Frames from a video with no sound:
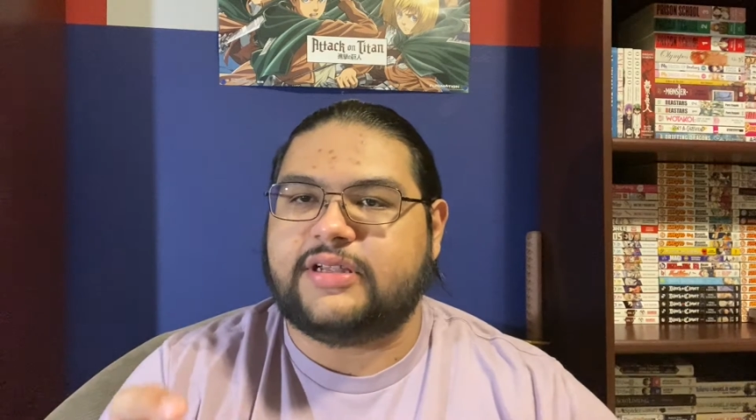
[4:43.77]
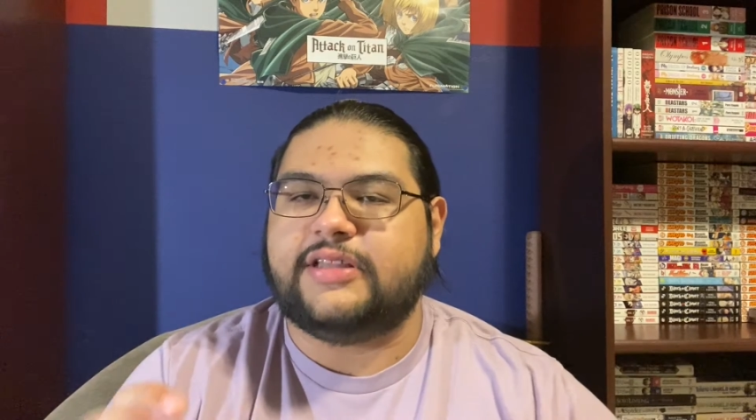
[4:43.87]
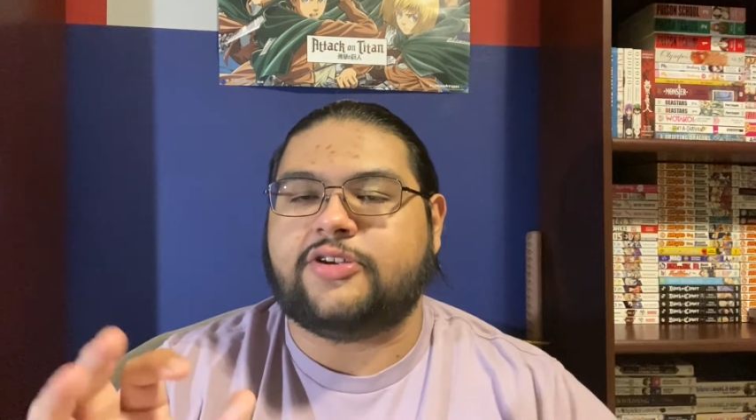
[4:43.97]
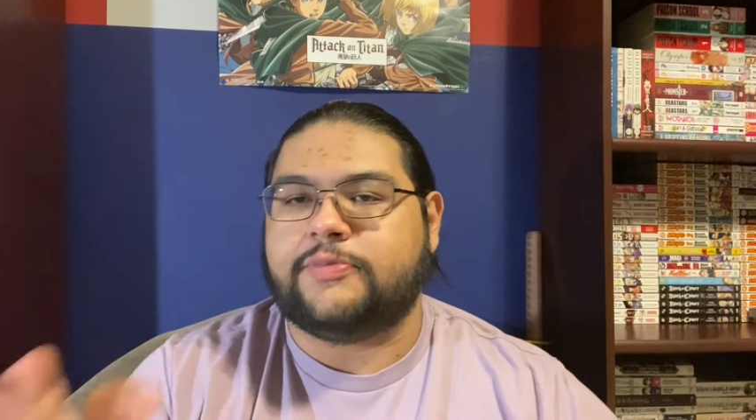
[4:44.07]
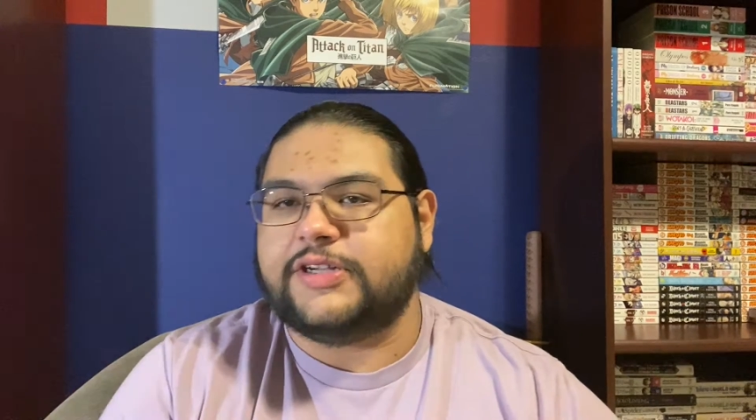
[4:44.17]

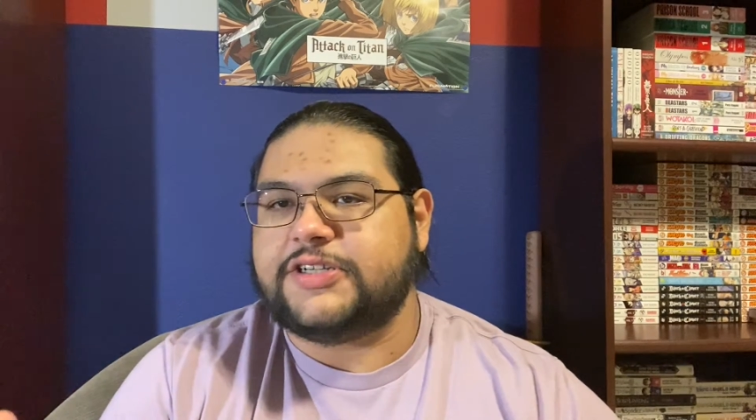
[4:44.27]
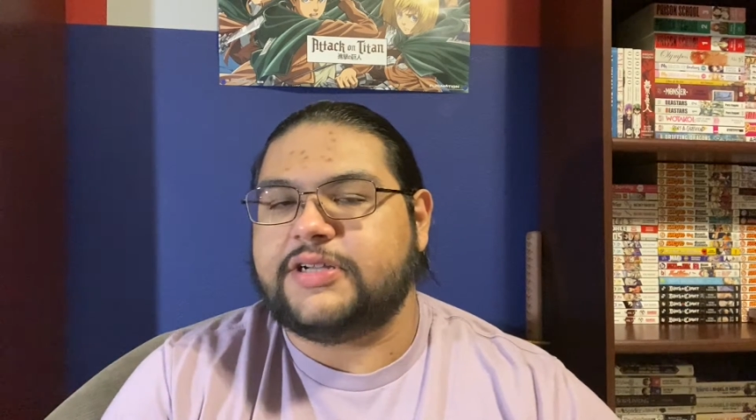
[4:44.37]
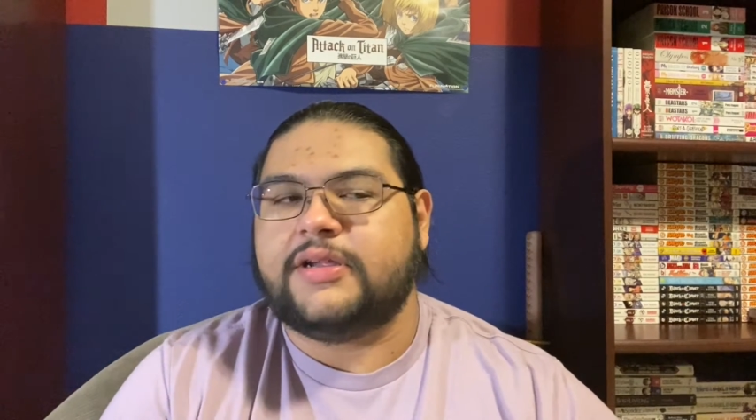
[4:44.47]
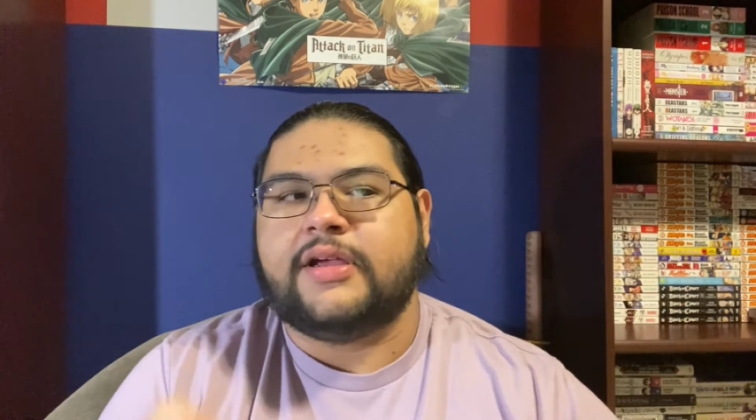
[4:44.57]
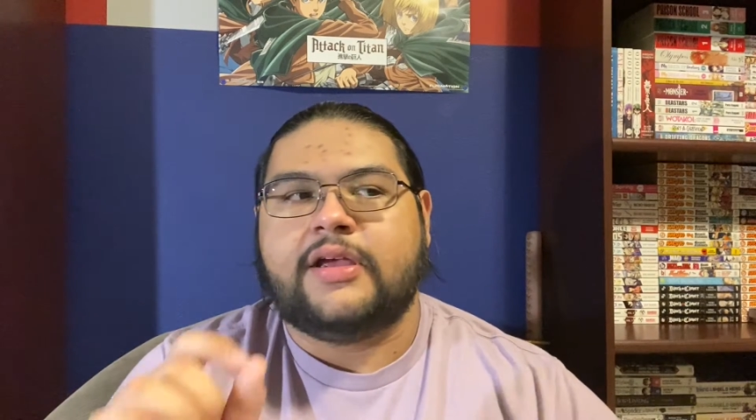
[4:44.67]

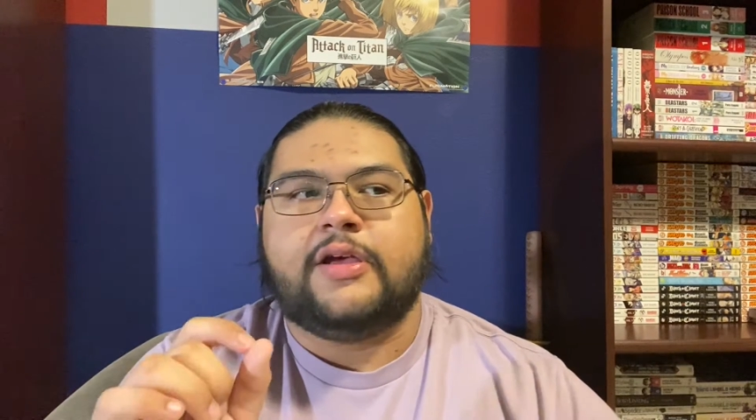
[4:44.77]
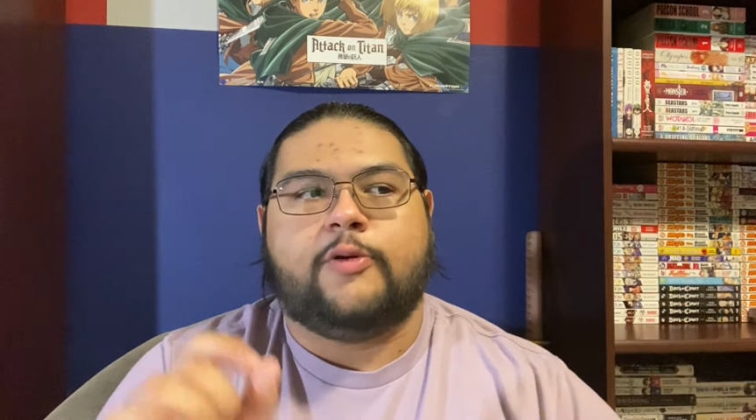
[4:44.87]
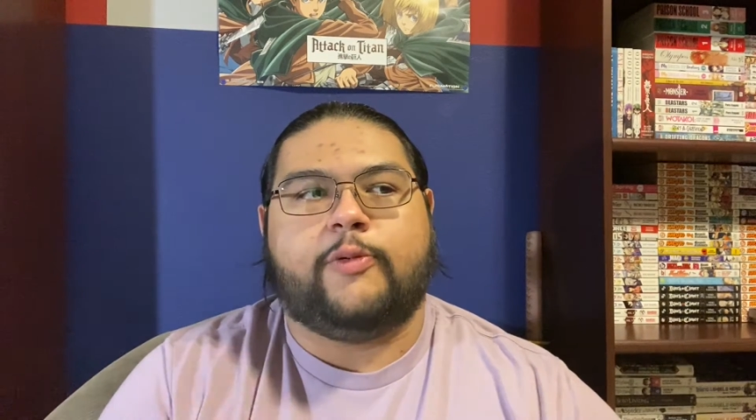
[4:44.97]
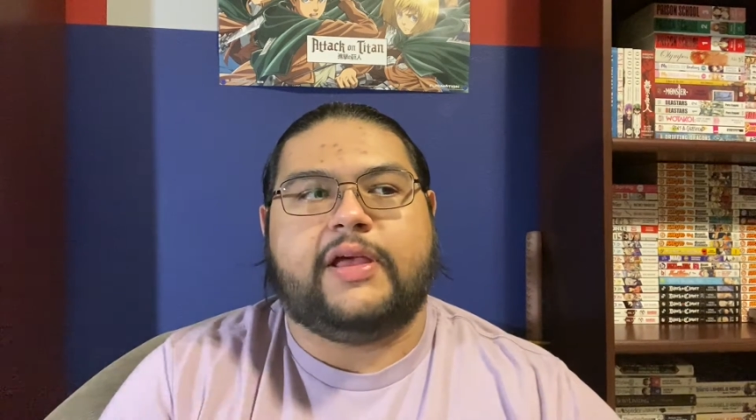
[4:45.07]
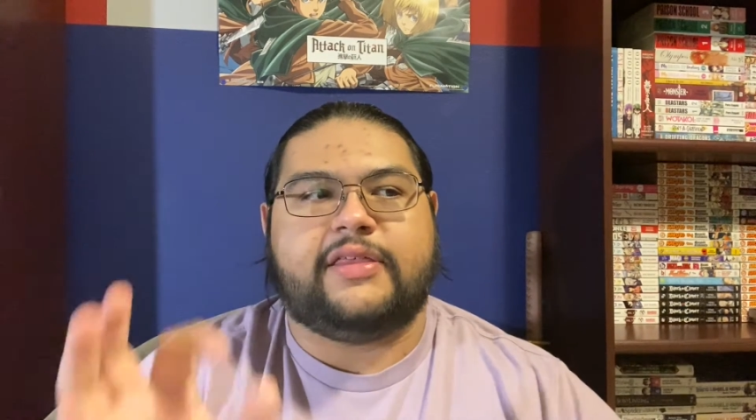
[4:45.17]
intermission
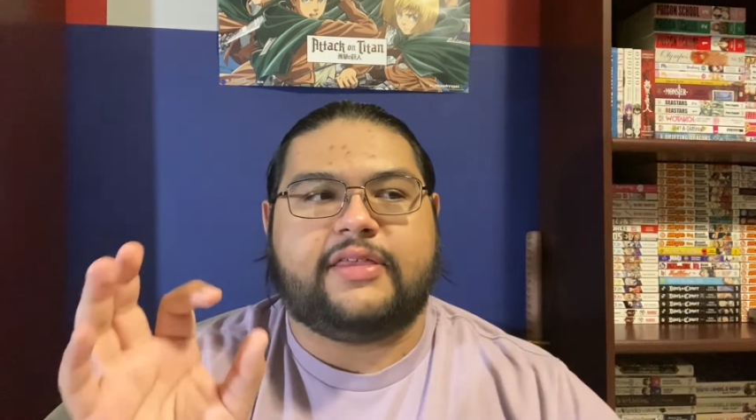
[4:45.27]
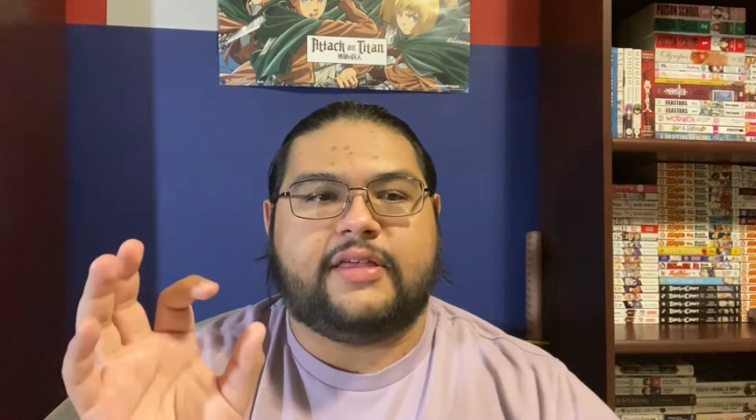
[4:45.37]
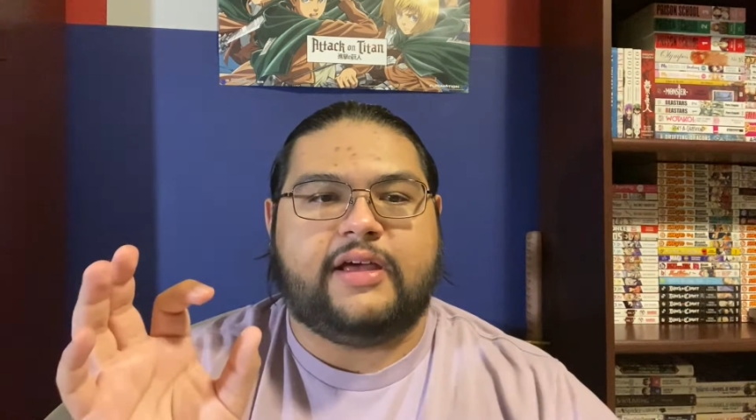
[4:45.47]
with